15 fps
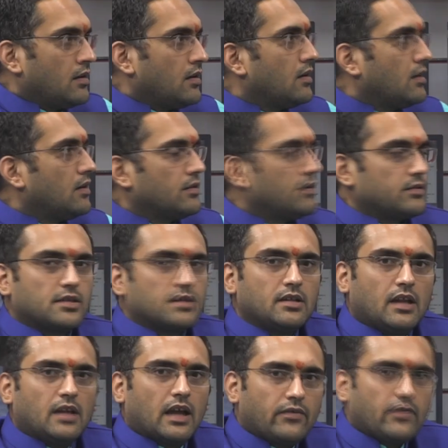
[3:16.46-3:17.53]
Sir,
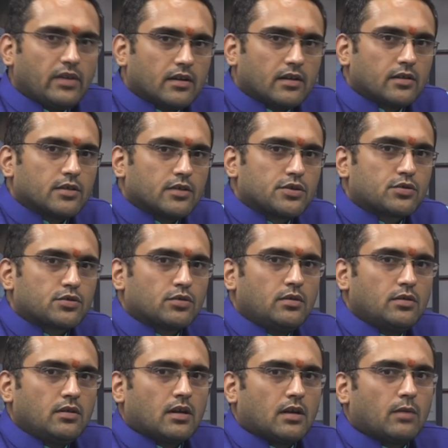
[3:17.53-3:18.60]
having
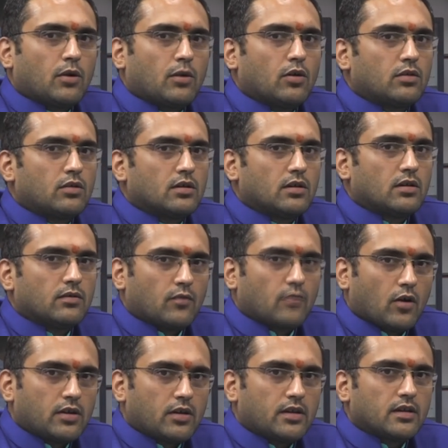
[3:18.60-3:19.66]
understood about
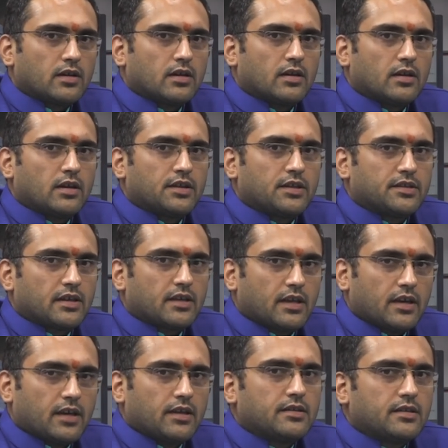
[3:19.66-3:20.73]
what is the
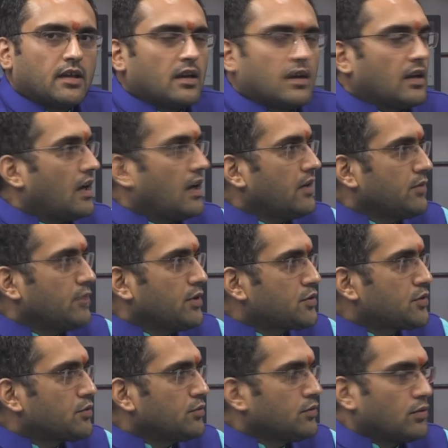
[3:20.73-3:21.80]
case, I wish
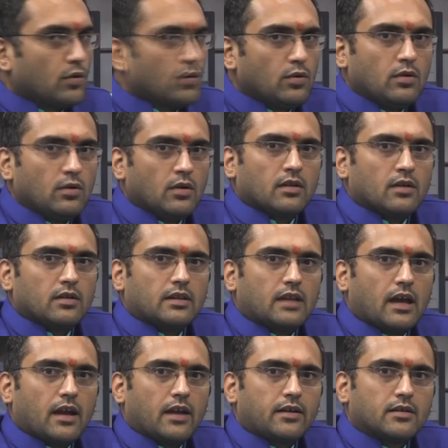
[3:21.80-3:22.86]
to know
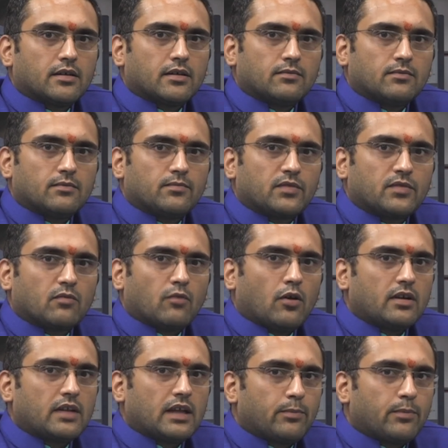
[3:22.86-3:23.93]
that
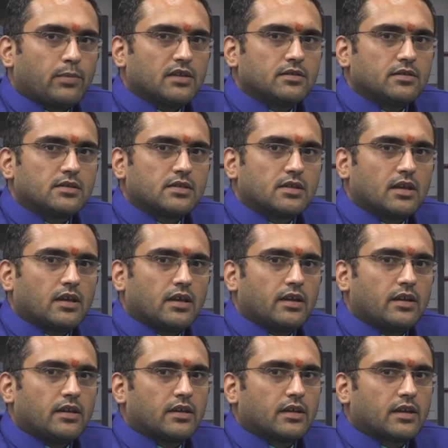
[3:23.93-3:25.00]
what happens
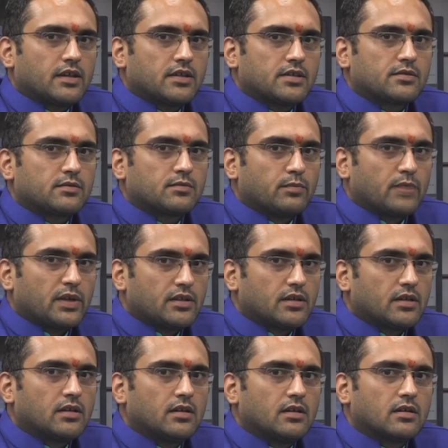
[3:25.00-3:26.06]
in a case
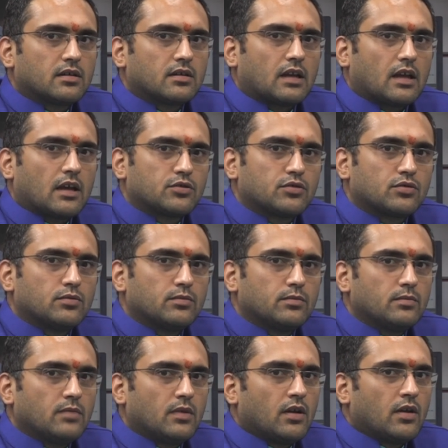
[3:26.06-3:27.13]
method
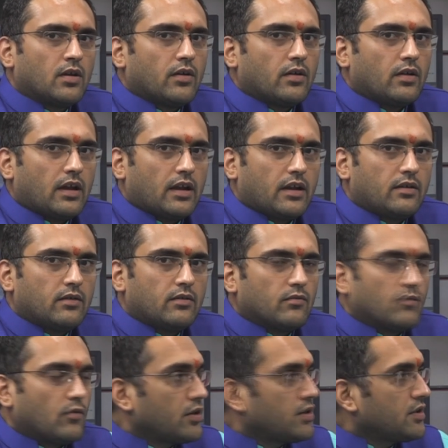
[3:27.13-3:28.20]
classroom and
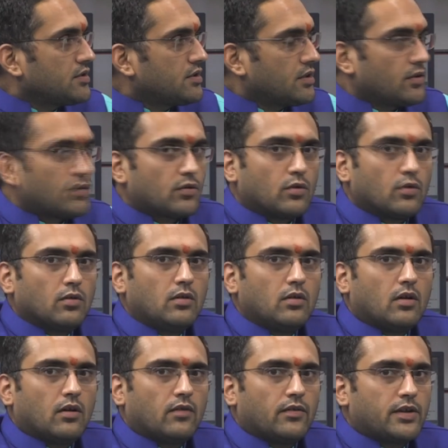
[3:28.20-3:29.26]
what is the role
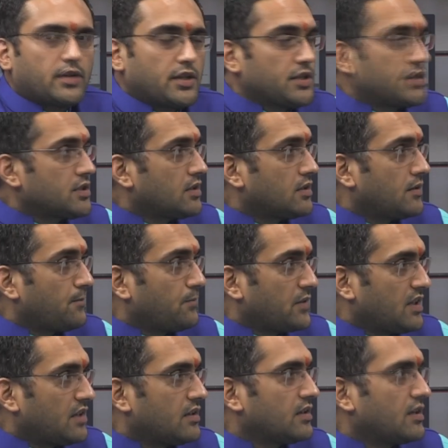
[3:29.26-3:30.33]
of a teacher
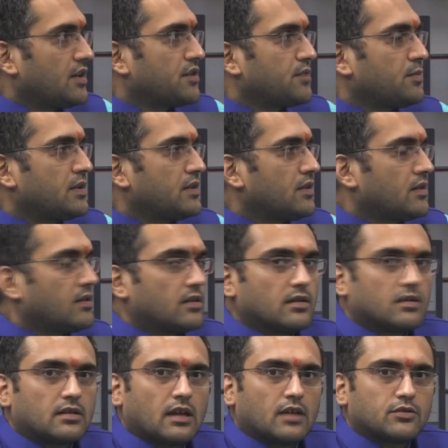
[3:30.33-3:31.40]
in case
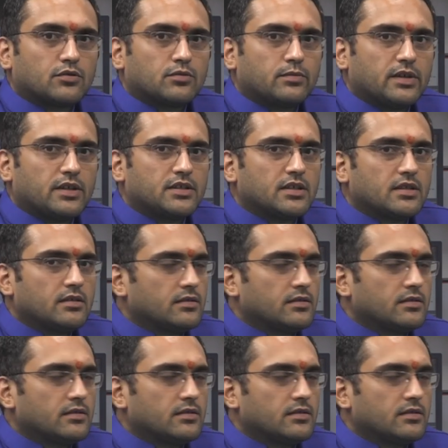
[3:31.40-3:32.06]
method classroom teaching?